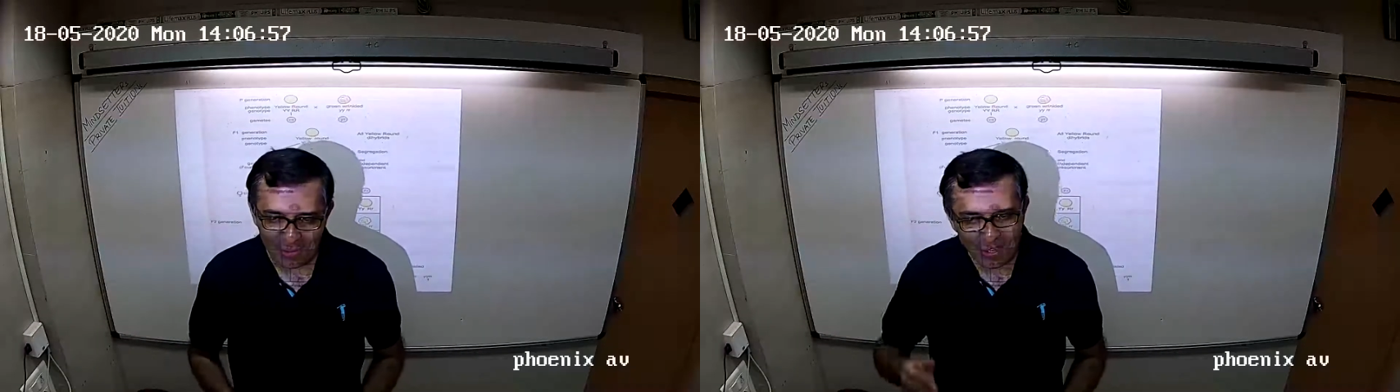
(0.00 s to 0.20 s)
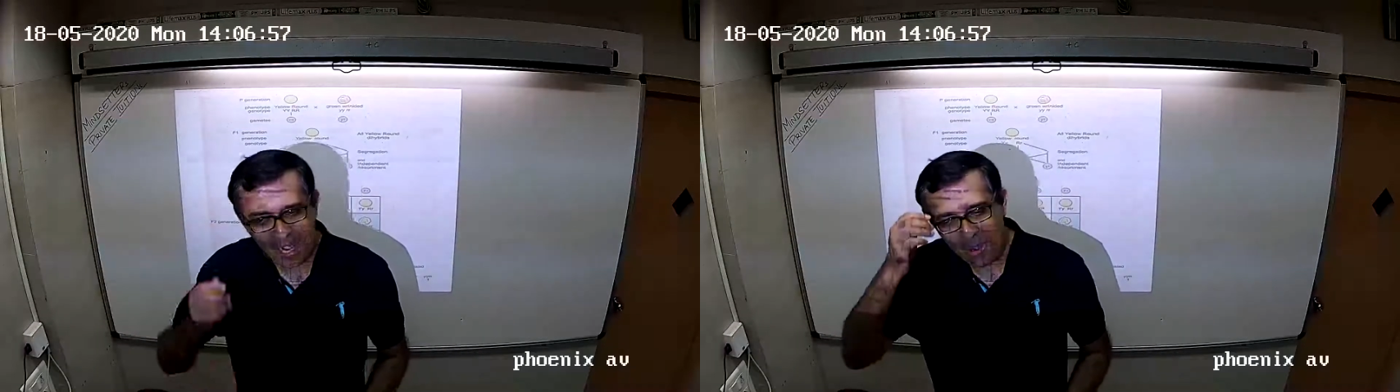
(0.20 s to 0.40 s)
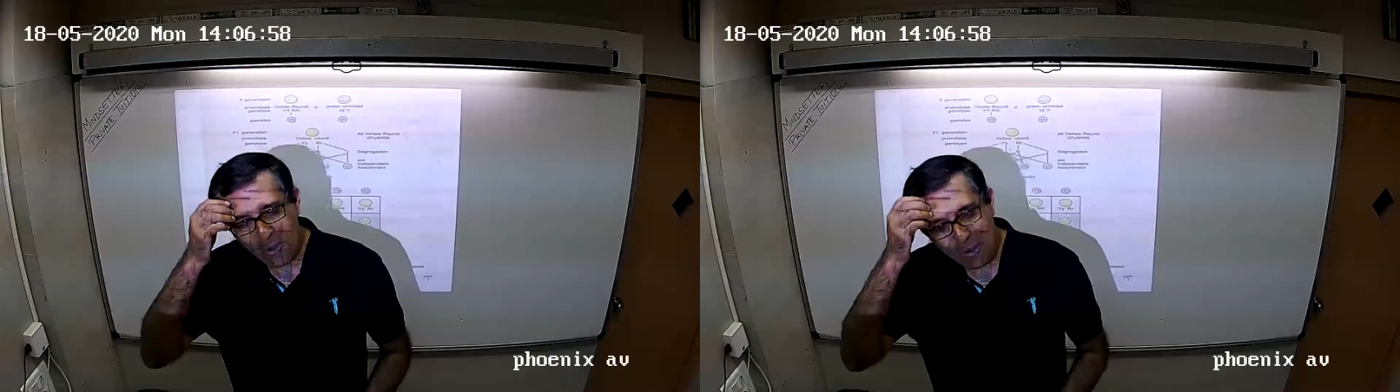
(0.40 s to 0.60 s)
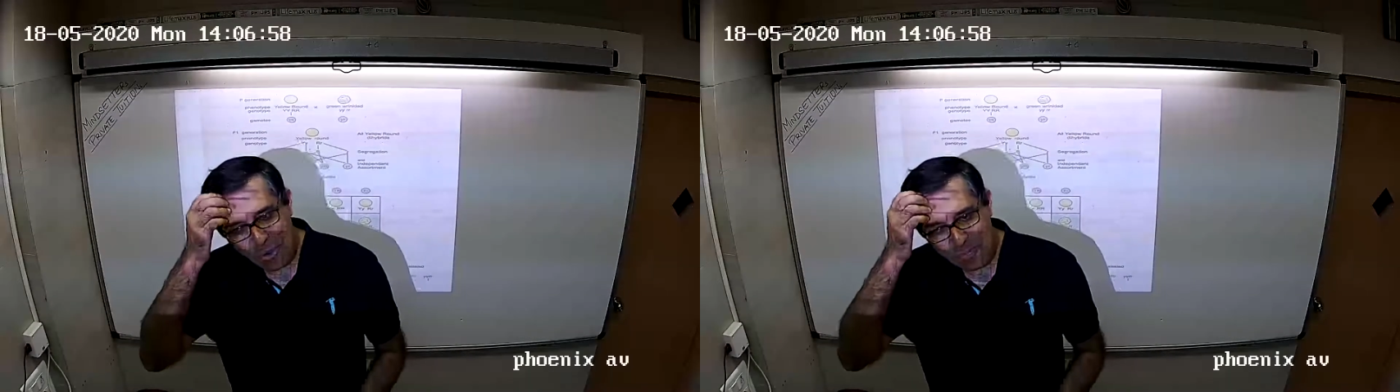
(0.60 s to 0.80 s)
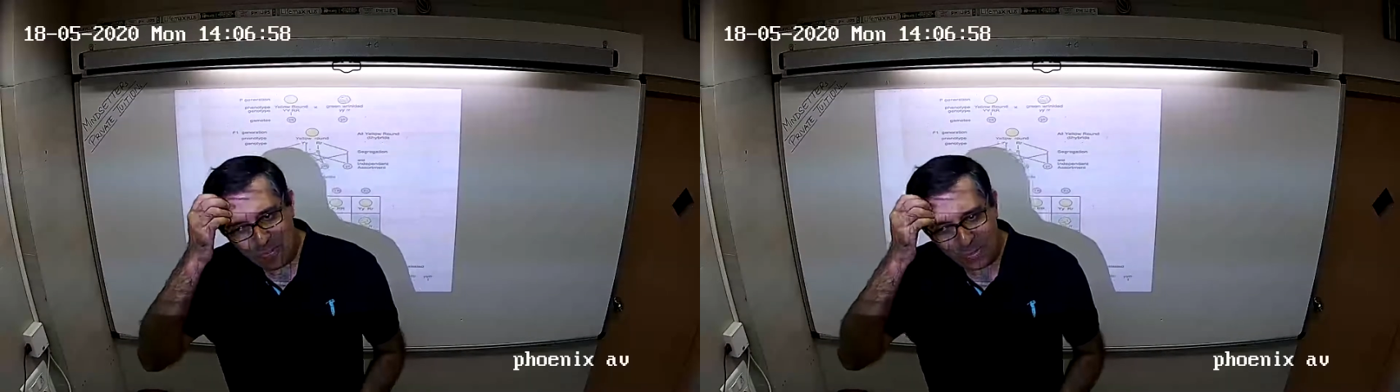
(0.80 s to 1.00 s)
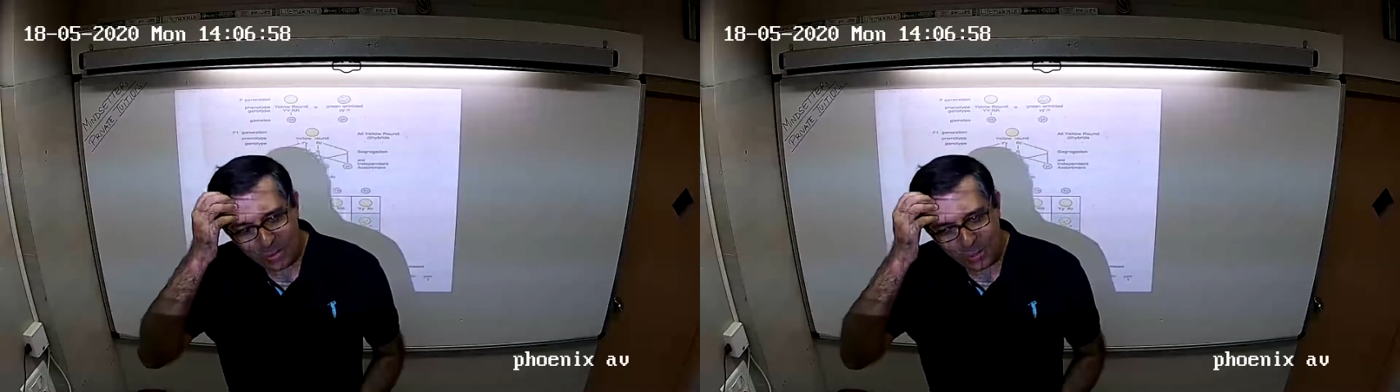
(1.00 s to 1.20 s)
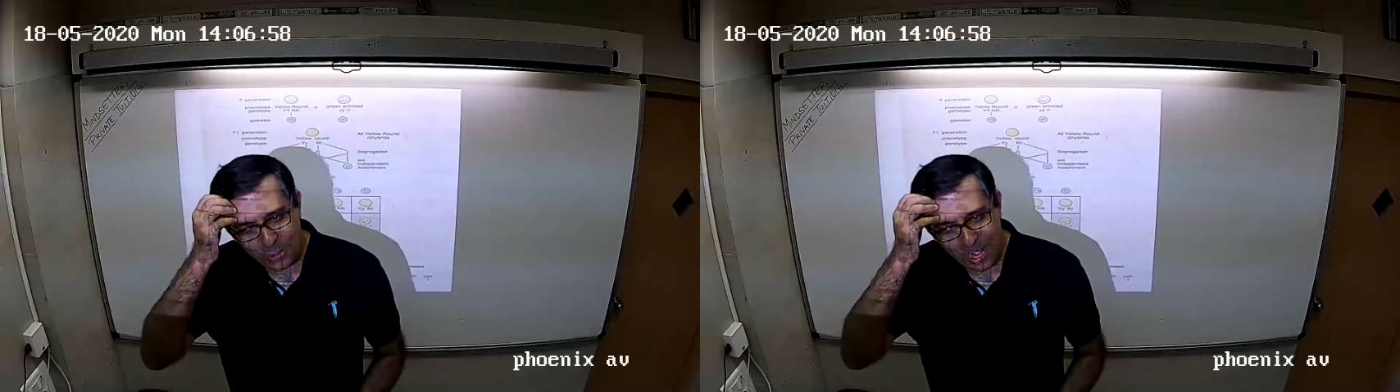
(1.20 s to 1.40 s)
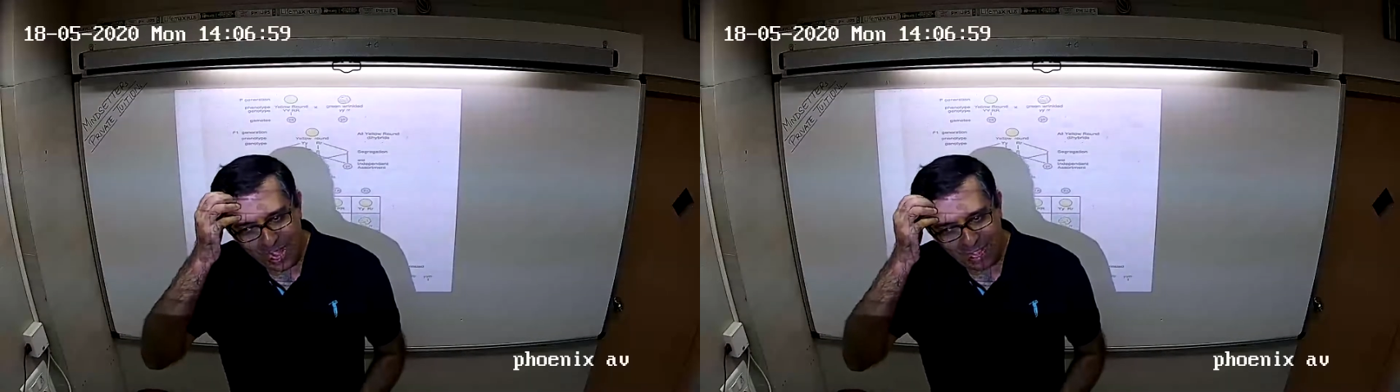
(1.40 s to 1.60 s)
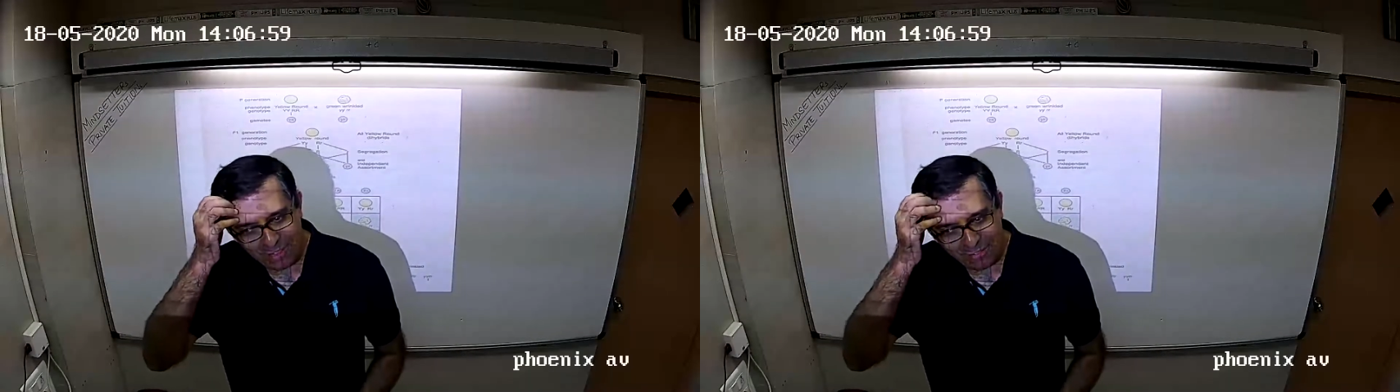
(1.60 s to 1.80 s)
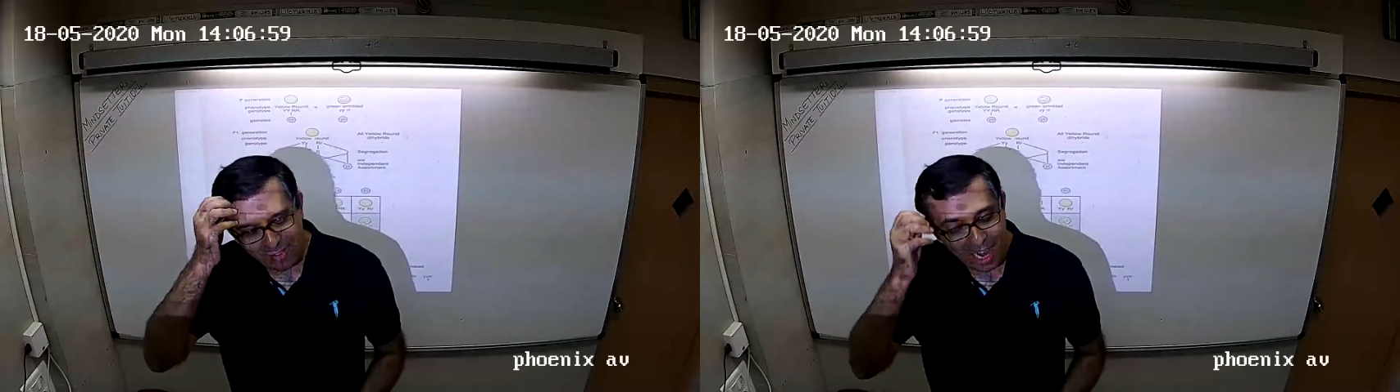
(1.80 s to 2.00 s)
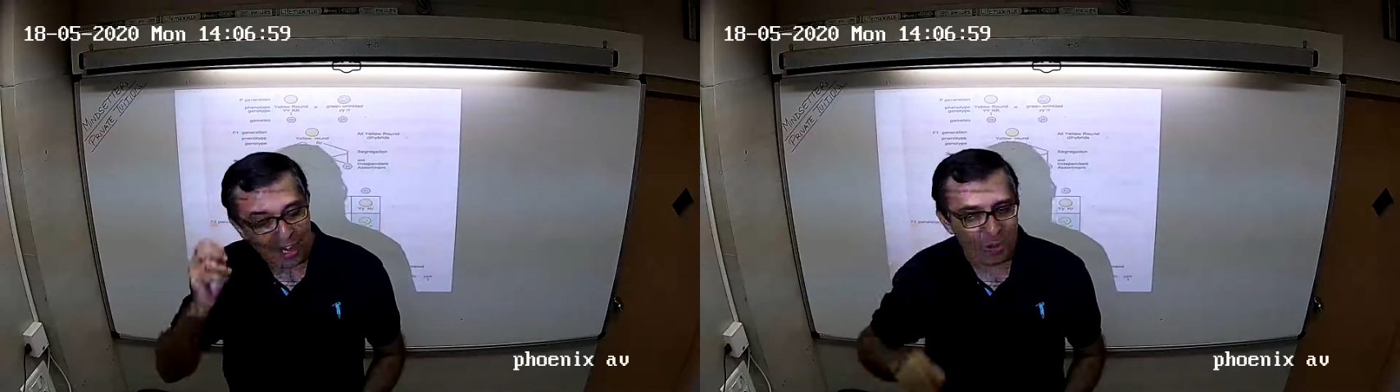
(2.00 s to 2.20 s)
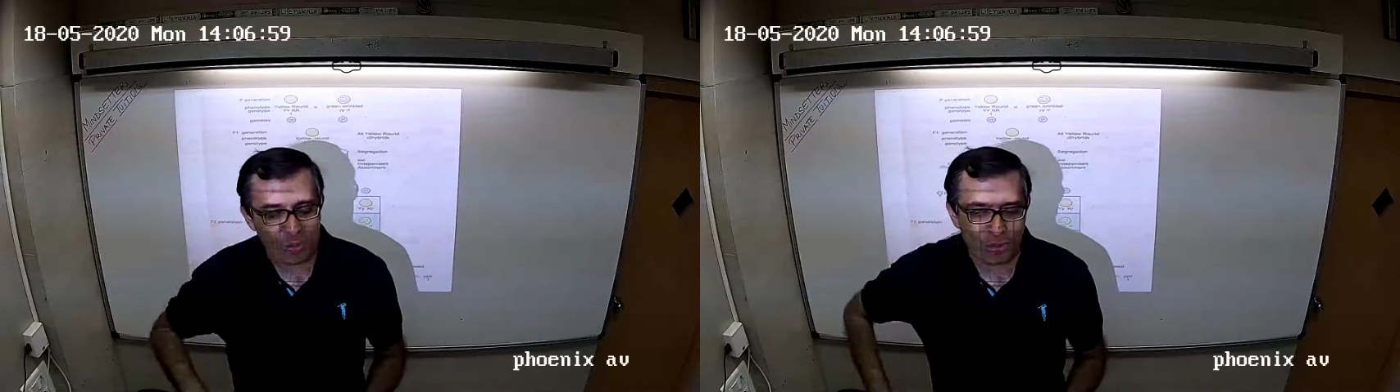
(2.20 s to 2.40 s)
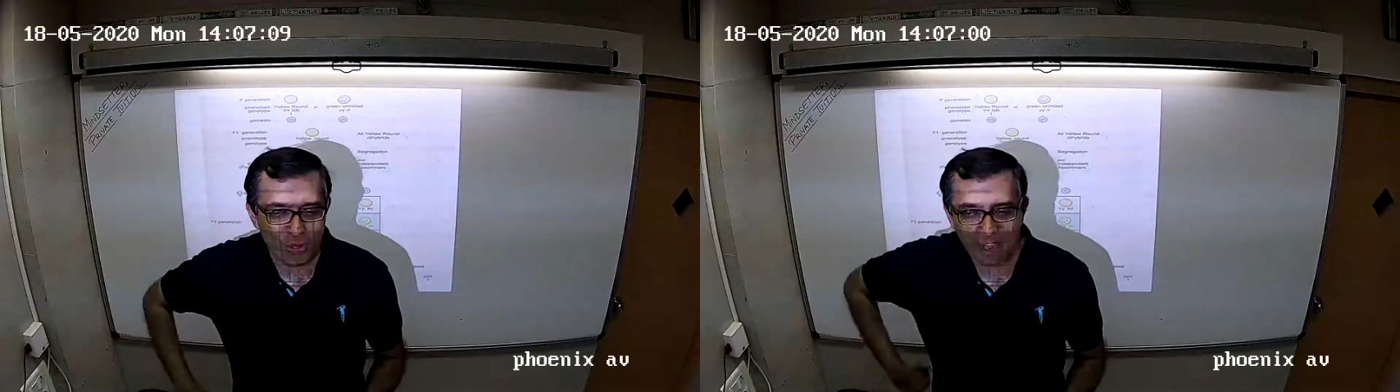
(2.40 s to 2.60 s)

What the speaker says: so I hope you have understood